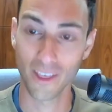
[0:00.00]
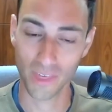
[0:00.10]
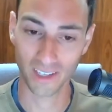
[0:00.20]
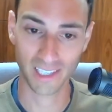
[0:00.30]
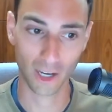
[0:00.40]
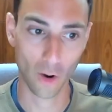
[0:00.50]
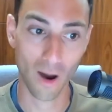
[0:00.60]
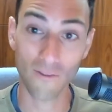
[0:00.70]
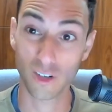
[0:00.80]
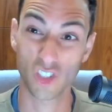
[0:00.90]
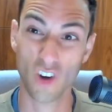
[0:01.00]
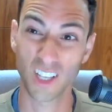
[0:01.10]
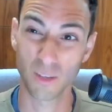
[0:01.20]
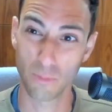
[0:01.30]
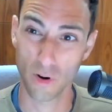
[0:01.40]
the things that go on versus
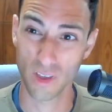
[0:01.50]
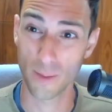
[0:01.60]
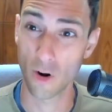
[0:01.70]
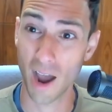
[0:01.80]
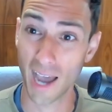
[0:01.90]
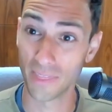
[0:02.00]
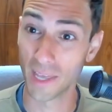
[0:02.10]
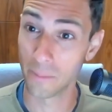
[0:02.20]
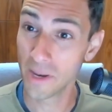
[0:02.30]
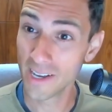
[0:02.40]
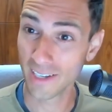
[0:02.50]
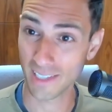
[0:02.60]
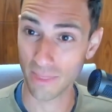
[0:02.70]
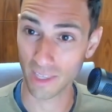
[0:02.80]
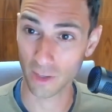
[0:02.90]
trying to bury them or hide them.
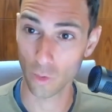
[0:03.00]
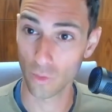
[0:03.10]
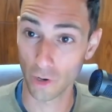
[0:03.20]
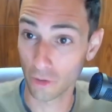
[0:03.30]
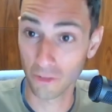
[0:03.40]
So I think there